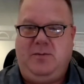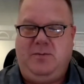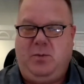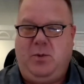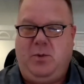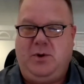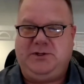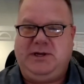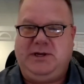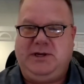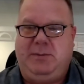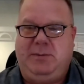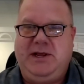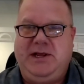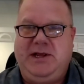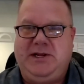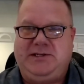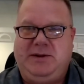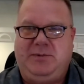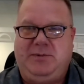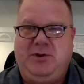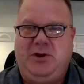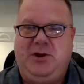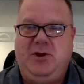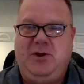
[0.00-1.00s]
once somebody gets
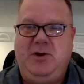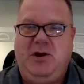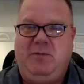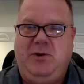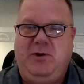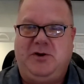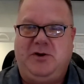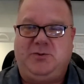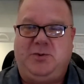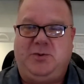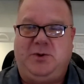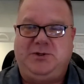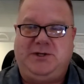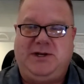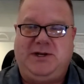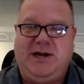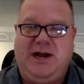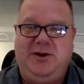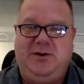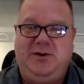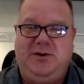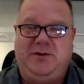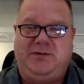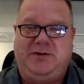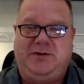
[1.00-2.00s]
something new, everybody else wants to
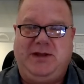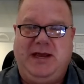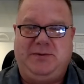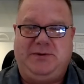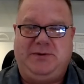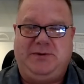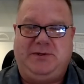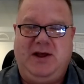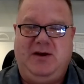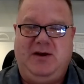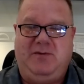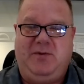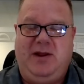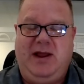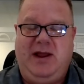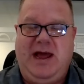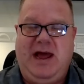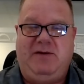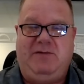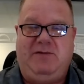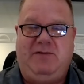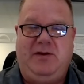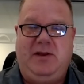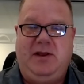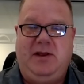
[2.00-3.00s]
kind of do the same stuff. But
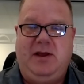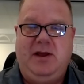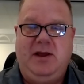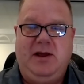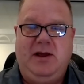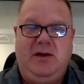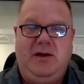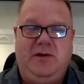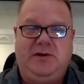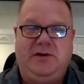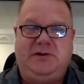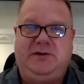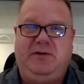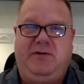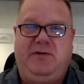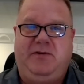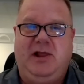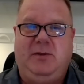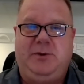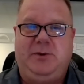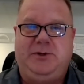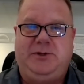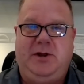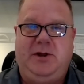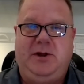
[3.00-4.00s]
having this
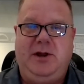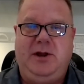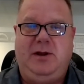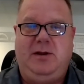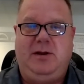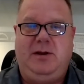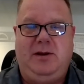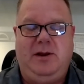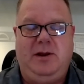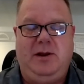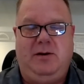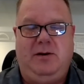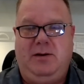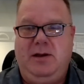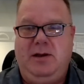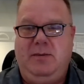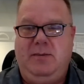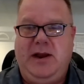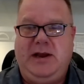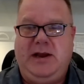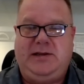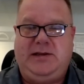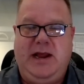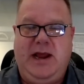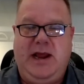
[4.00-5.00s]
available to you, it
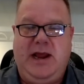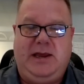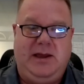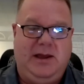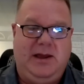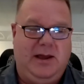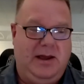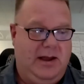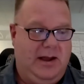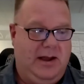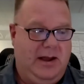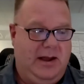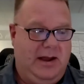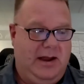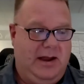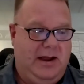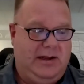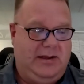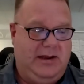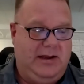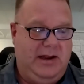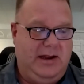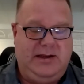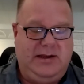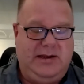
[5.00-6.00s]
may take
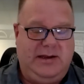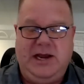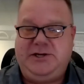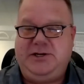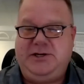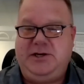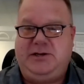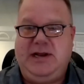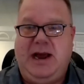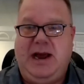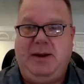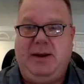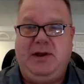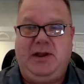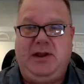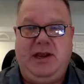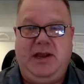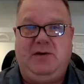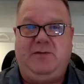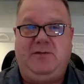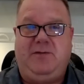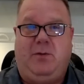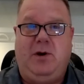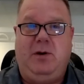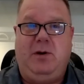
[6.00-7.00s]
it takes you time to
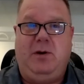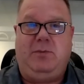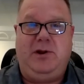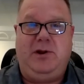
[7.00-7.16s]
dig for it,